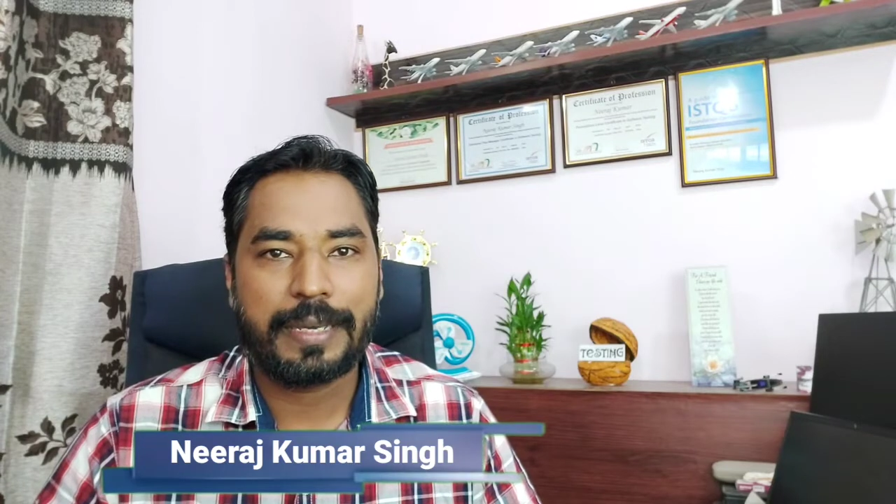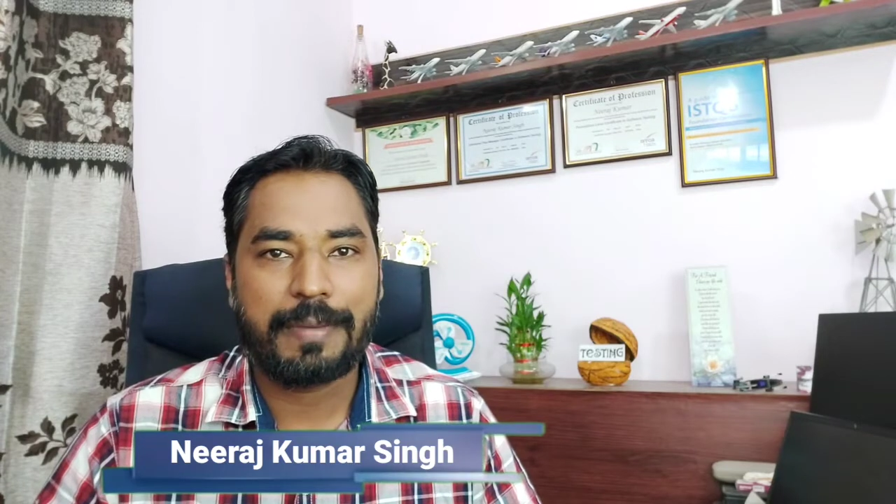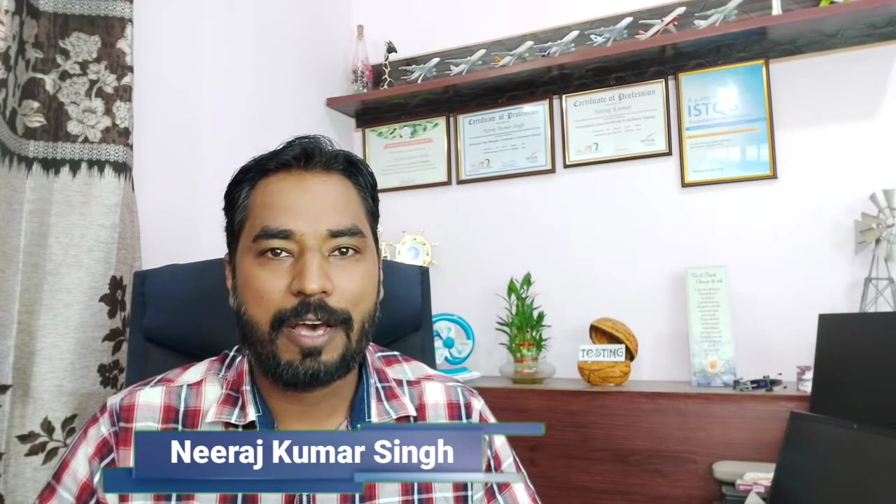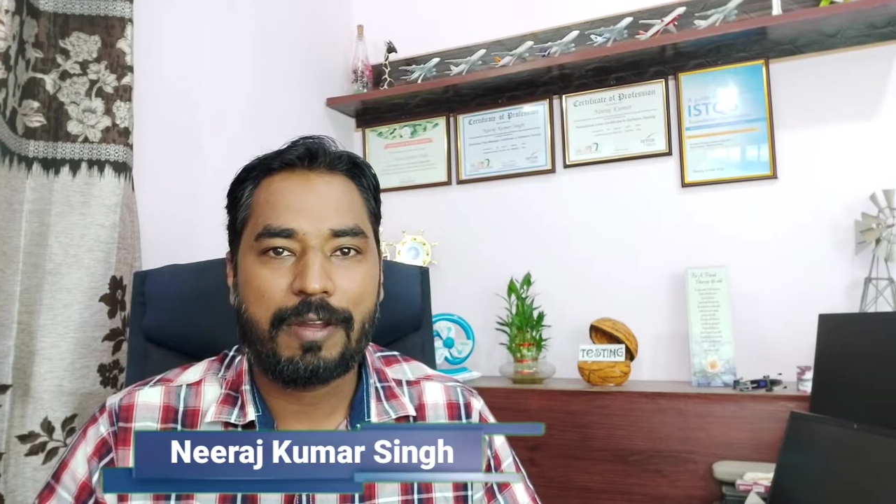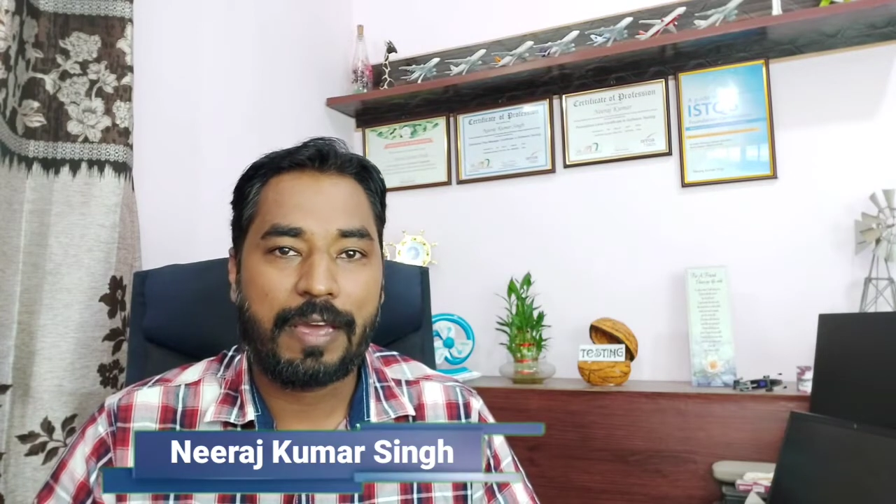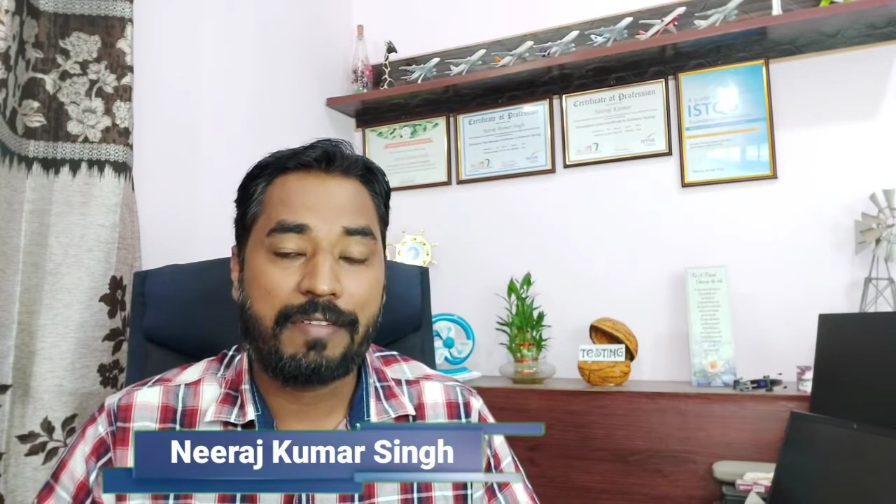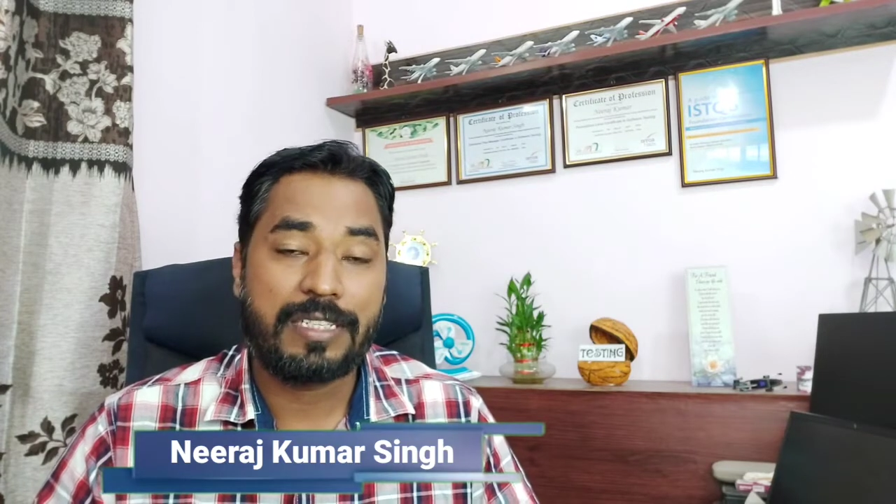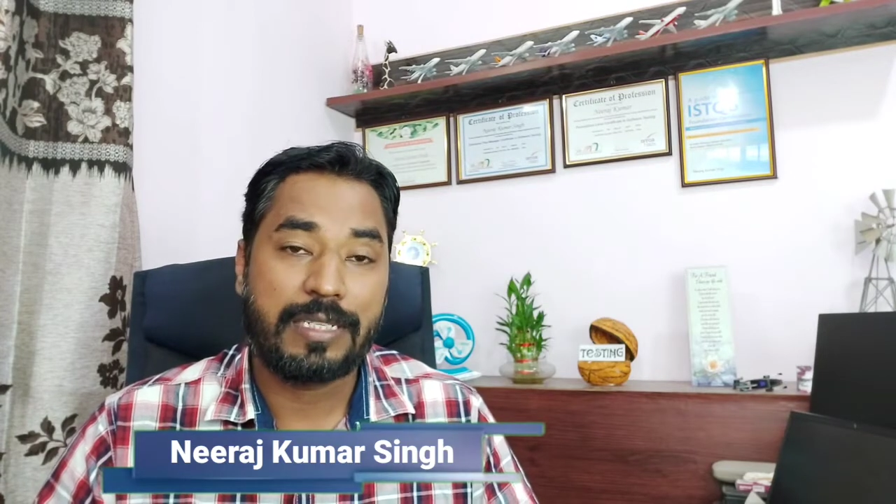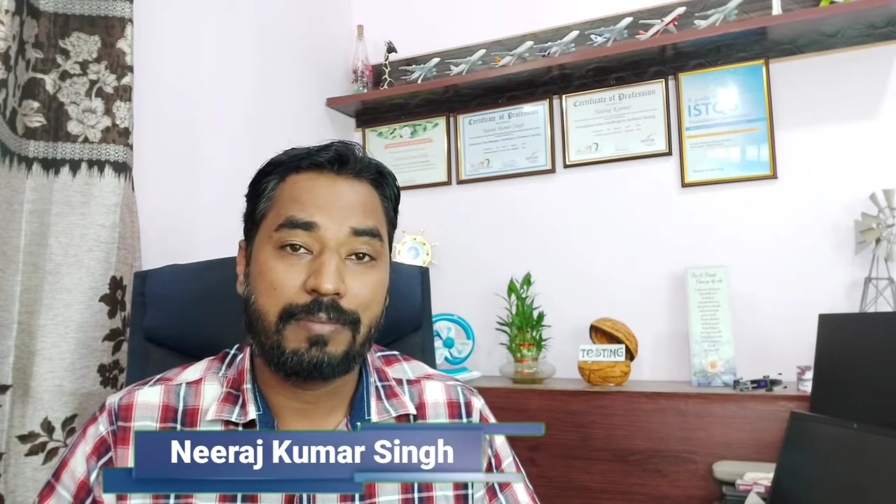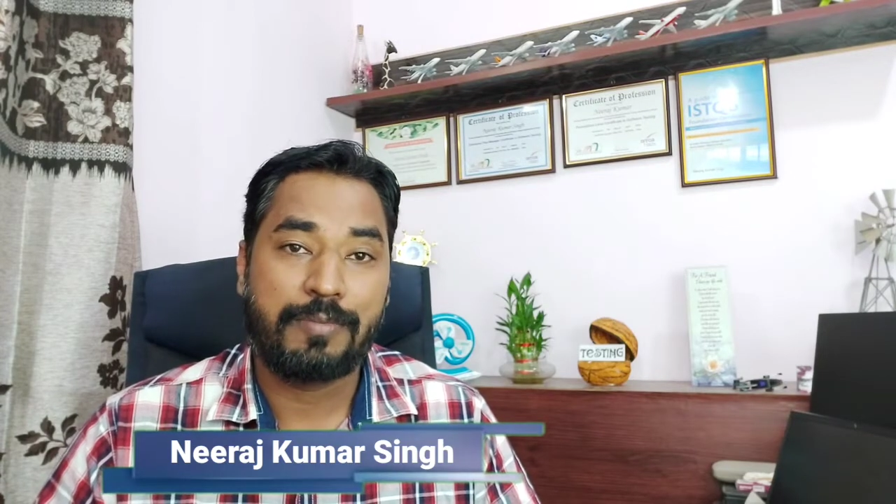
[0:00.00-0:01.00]
about having
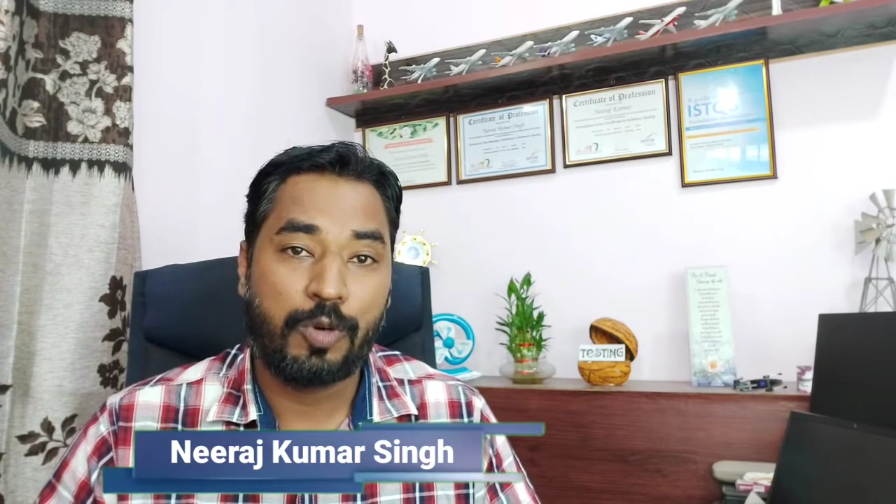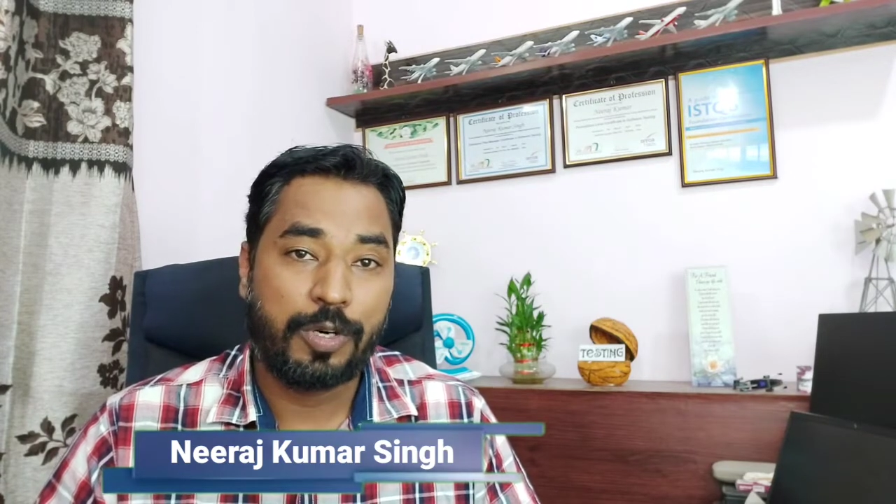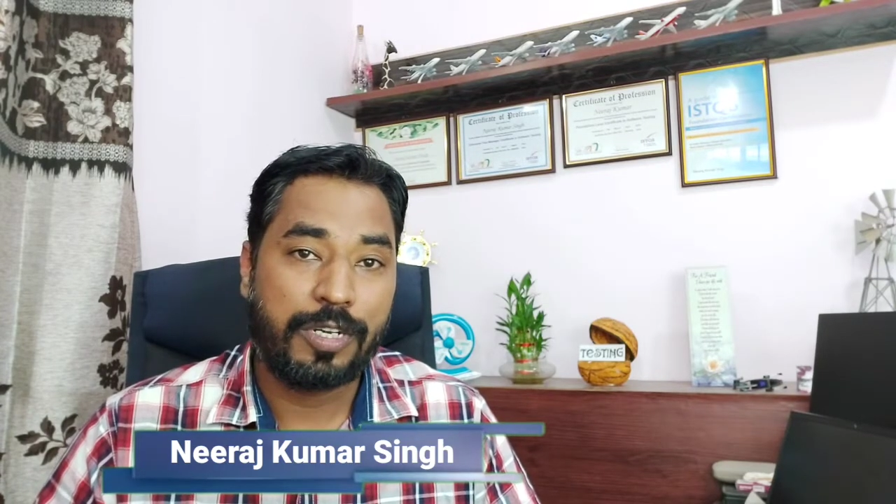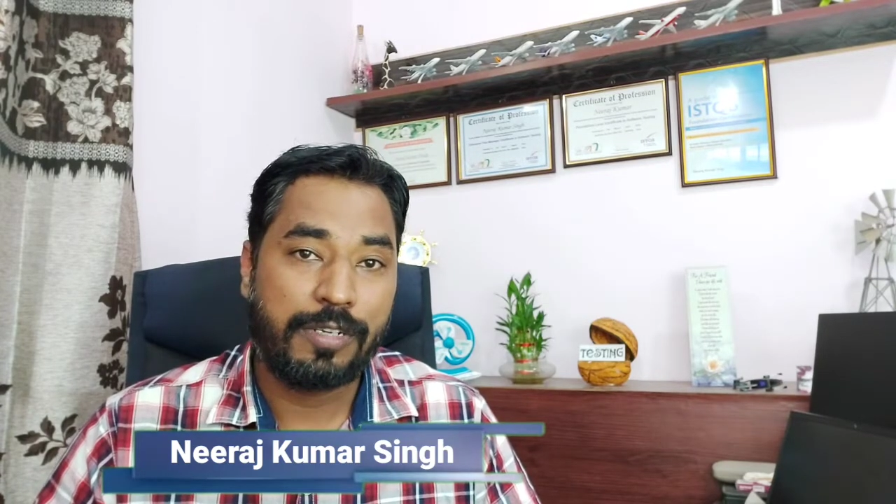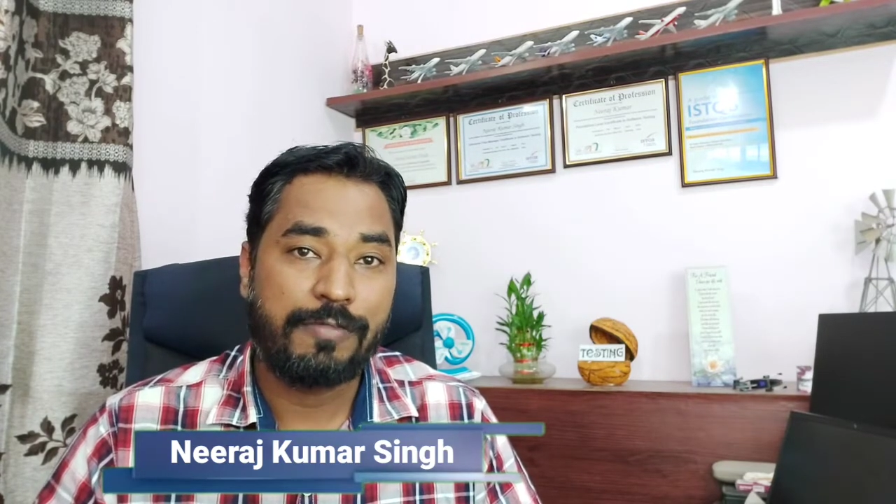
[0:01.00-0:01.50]
some portal